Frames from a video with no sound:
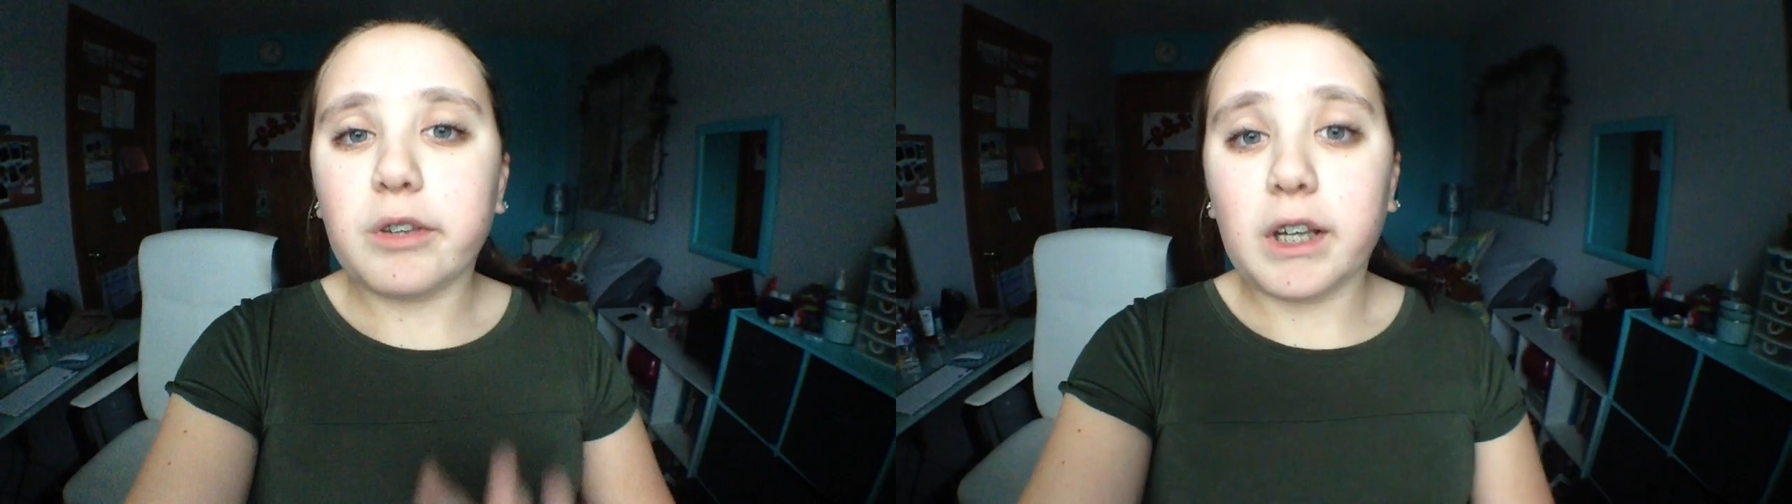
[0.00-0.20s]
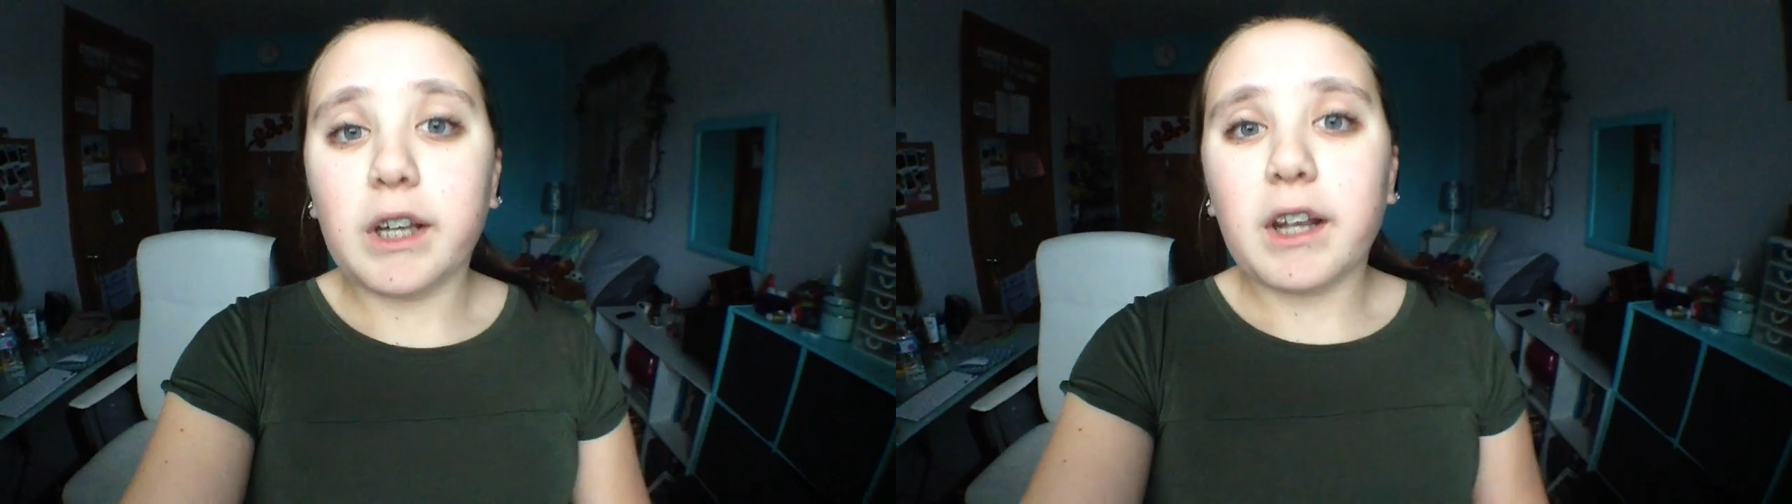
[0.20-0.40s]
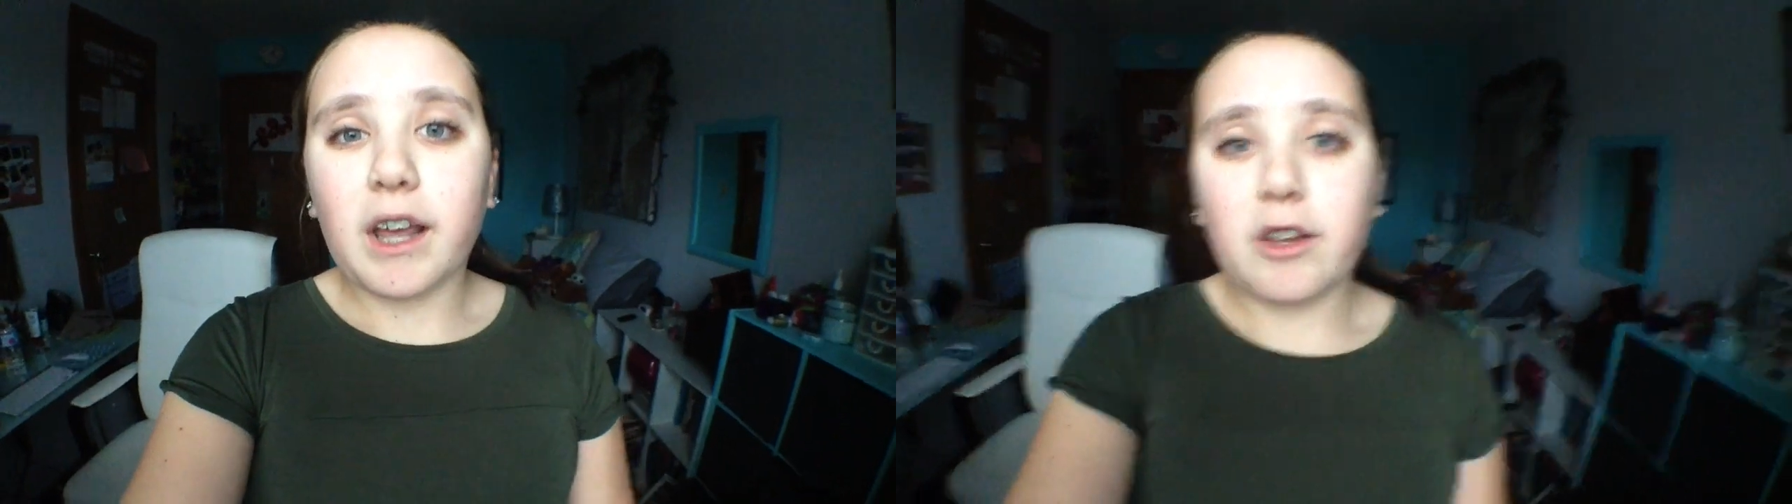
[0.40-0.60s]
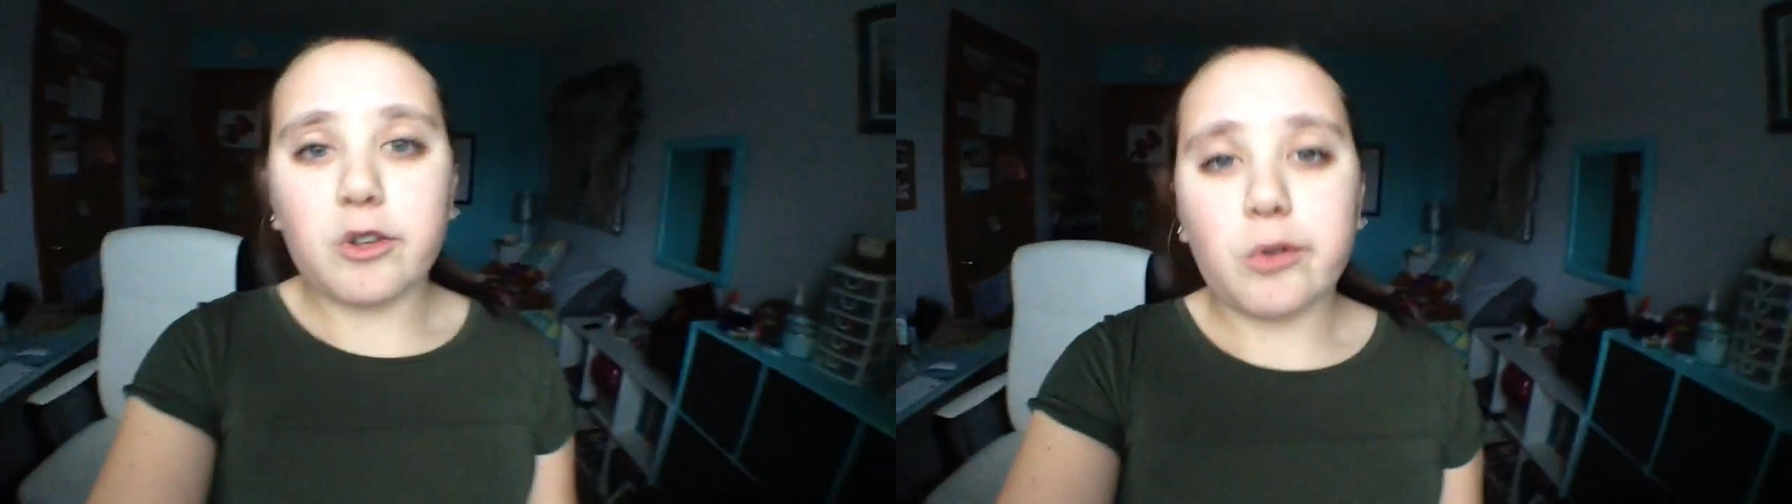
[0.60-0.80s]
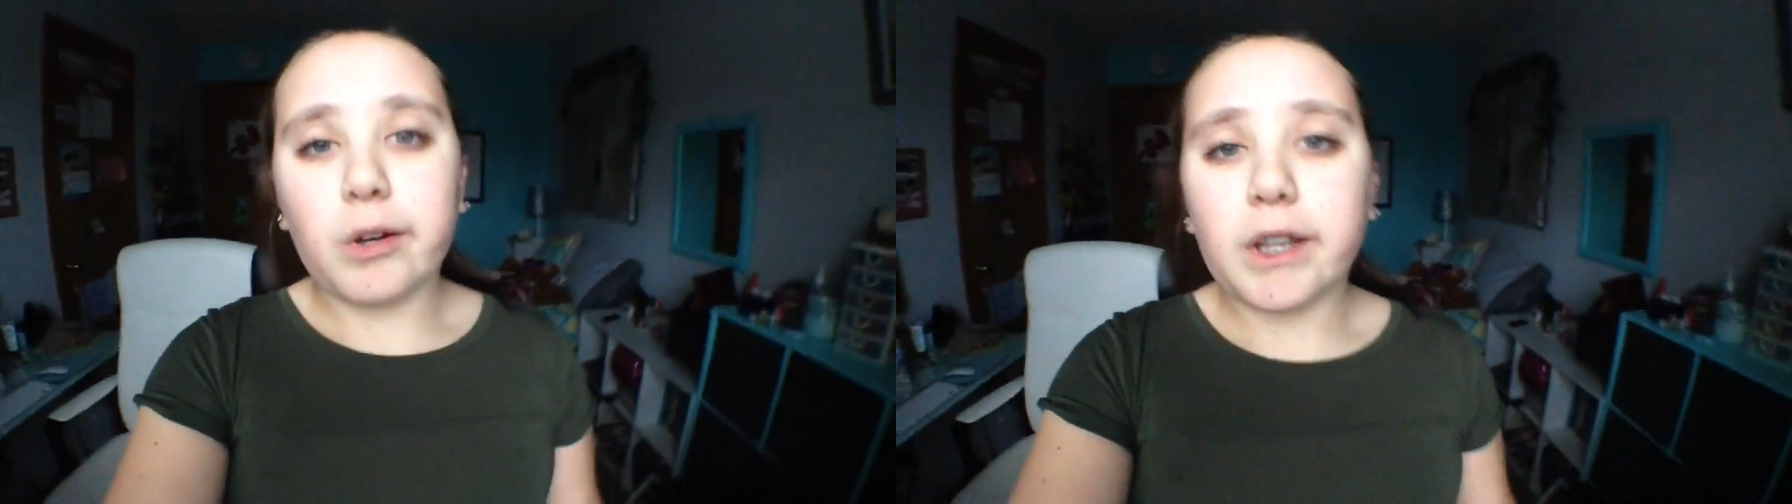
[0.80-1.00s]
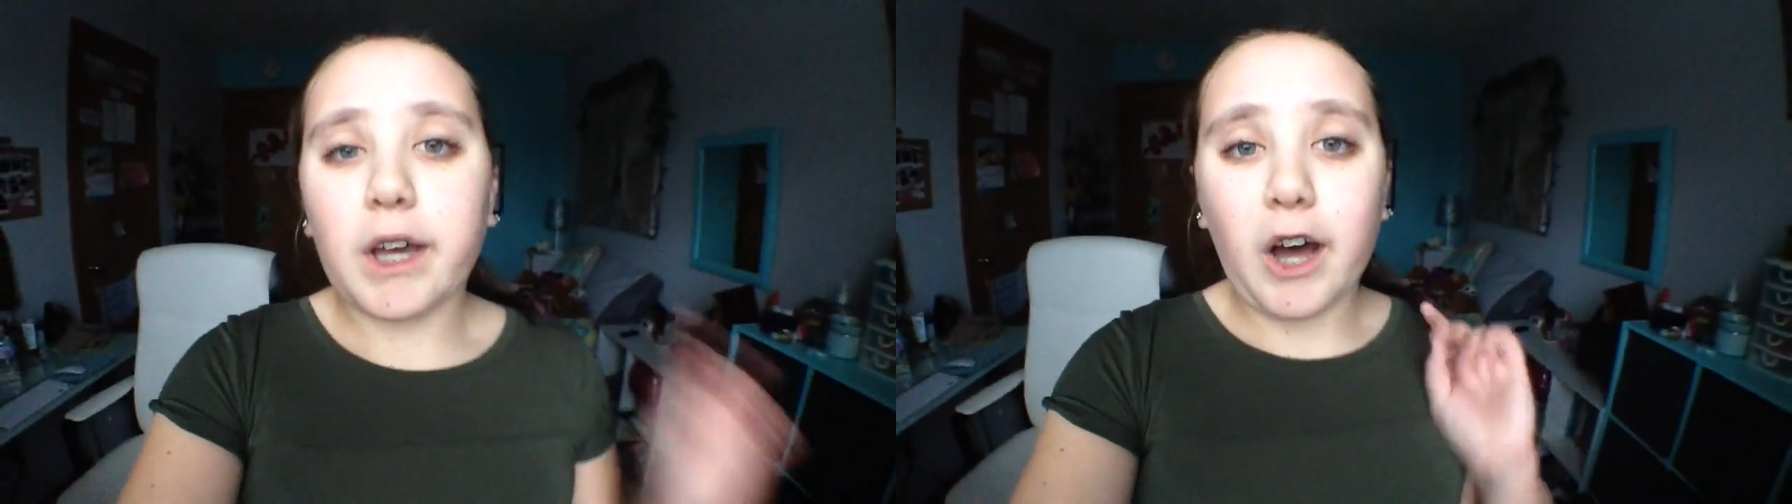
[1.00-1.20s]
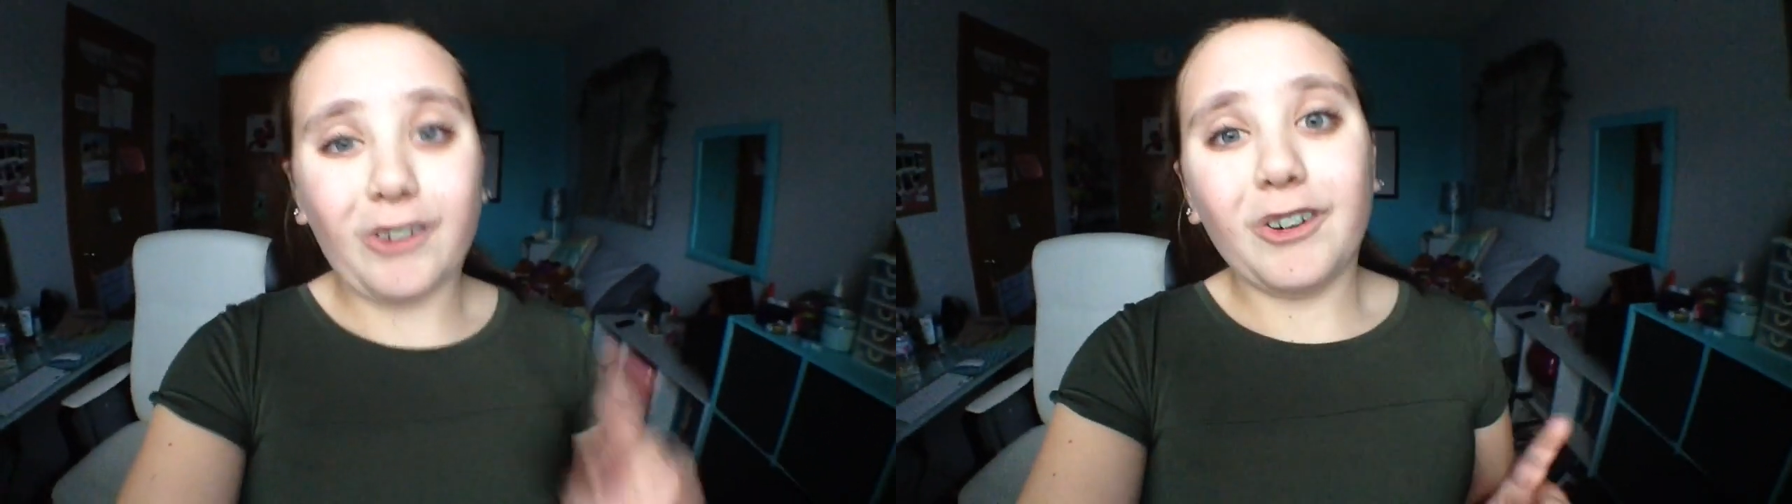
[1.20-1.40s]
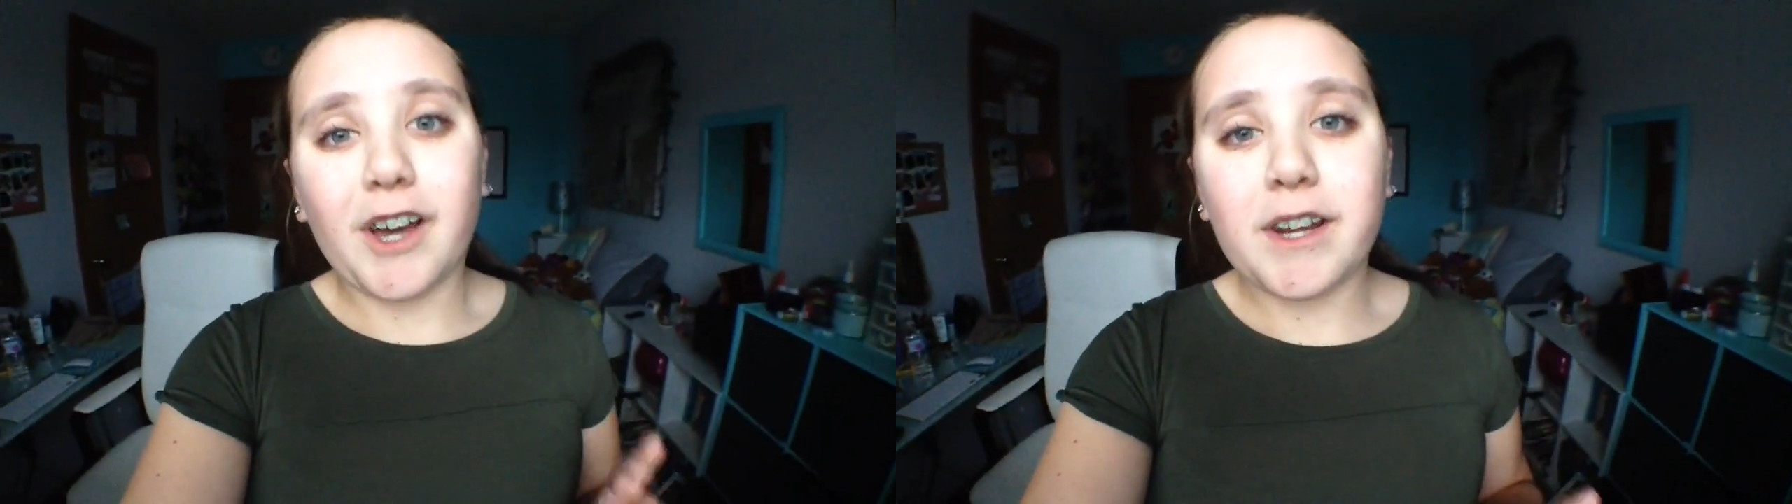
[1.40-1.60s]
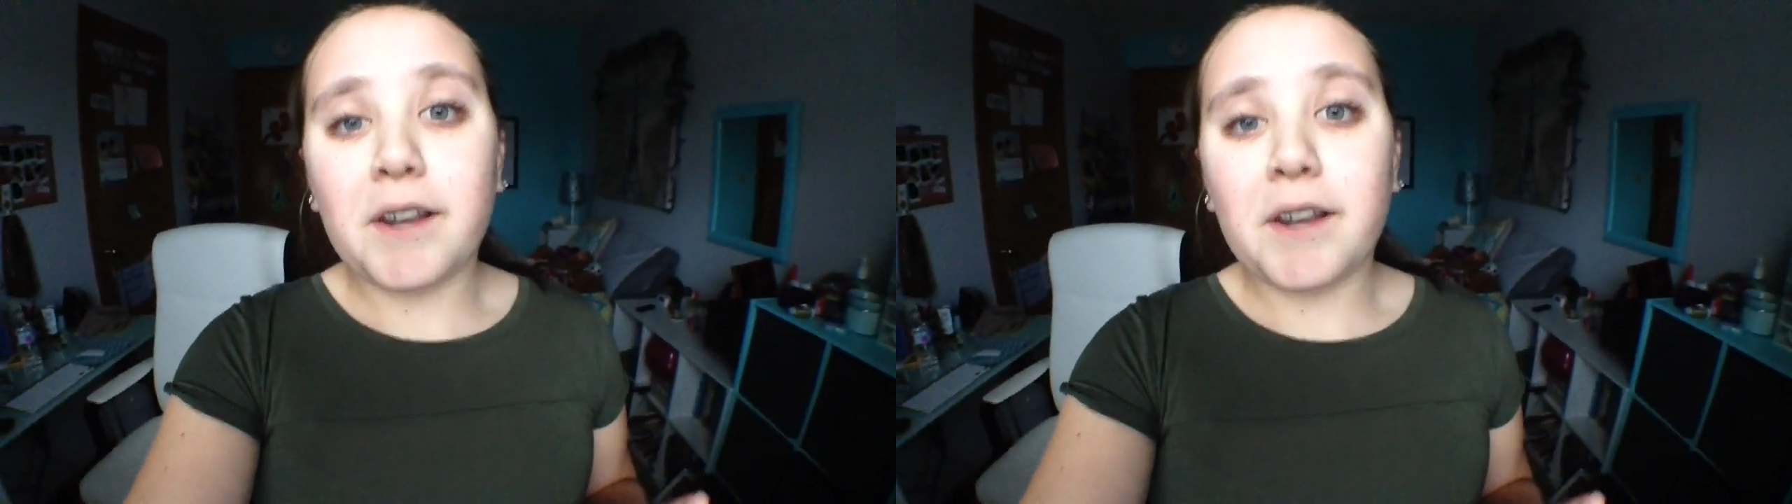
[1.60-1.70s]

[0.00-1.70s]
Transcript: did enjoy the hot glue gun,